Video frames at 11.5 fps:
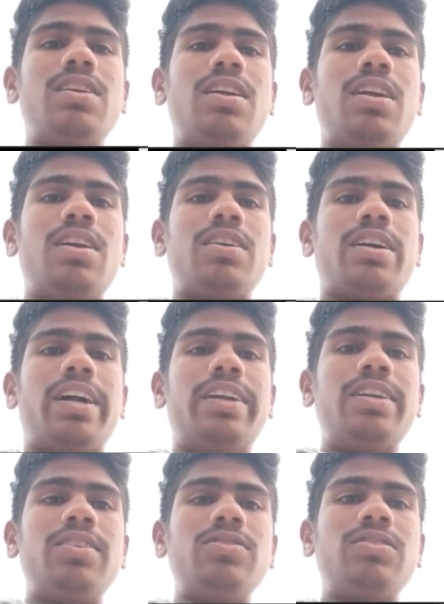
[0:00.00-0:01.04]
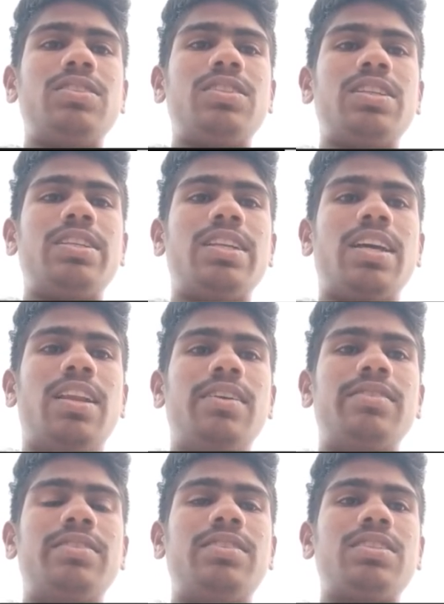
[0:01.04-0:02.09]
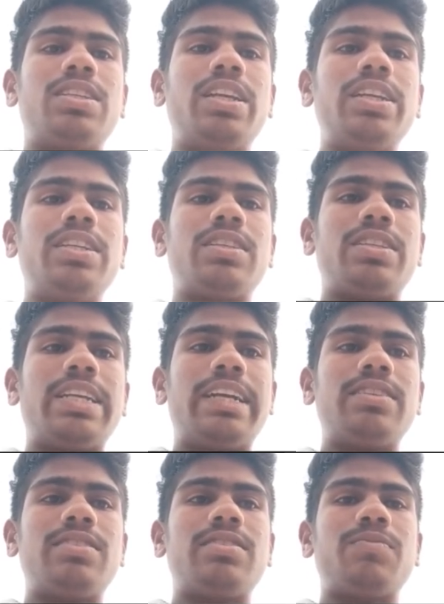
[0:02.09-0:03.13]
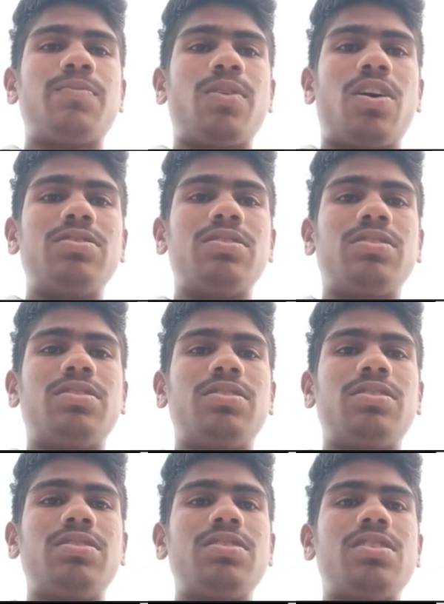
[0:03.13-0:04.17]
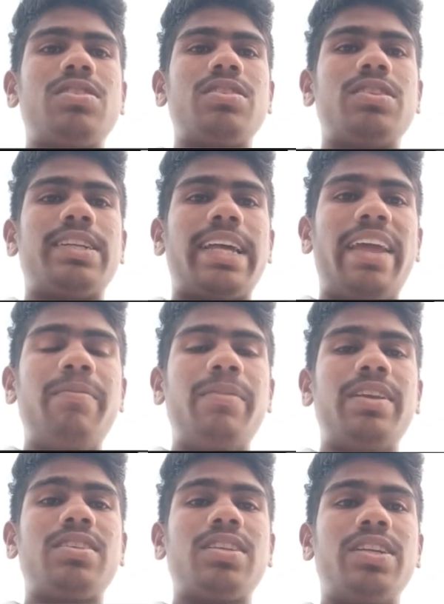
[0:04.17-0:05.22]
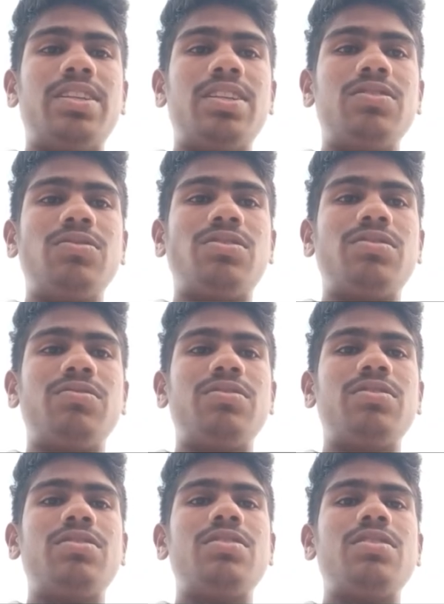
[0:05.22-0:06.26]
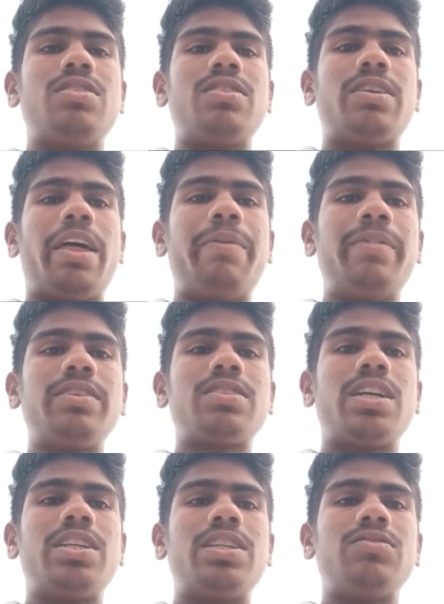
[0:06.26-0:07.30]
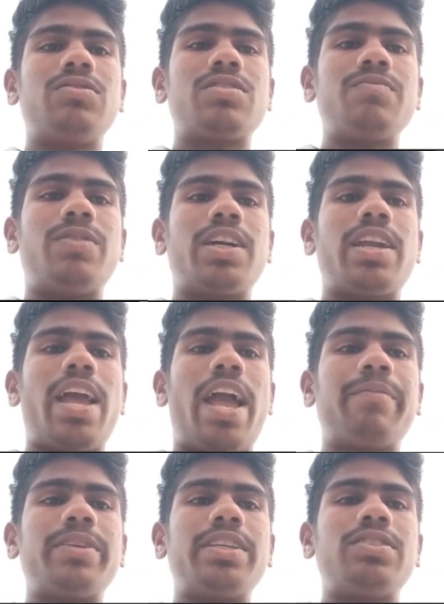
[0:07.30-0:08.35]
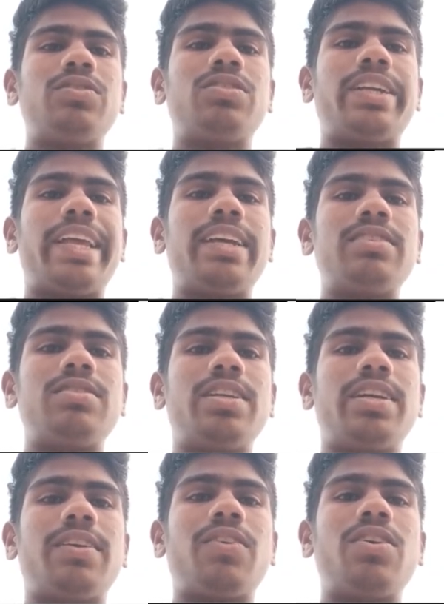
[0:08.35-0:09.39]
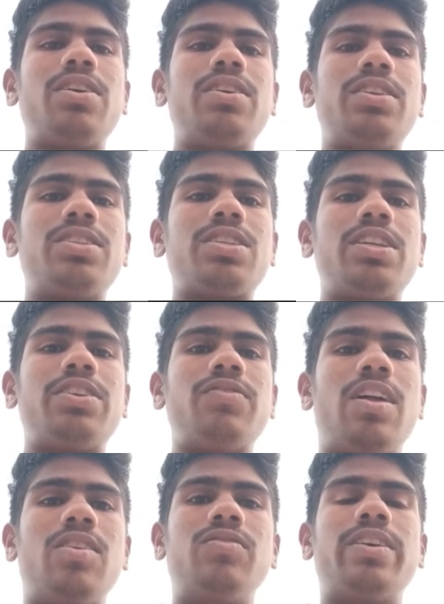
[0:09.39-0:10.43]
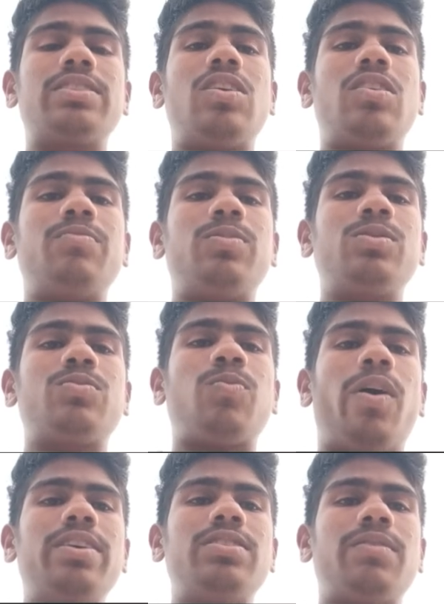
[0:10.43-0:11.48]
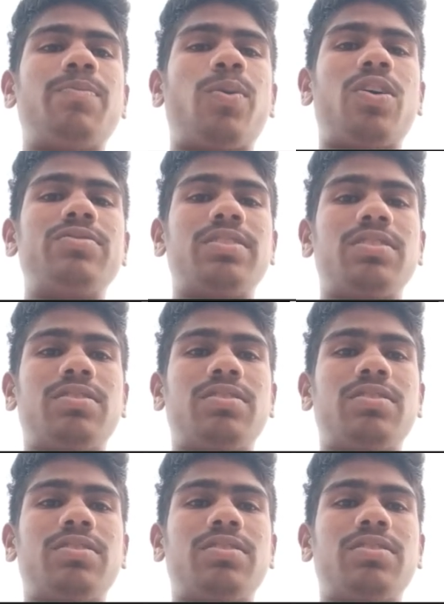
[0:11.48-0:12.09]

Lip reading: Continuous signal. Discrete states process time is continuous. Time is continuous, but amplitude takes a discrete value. Examples: Poisson process.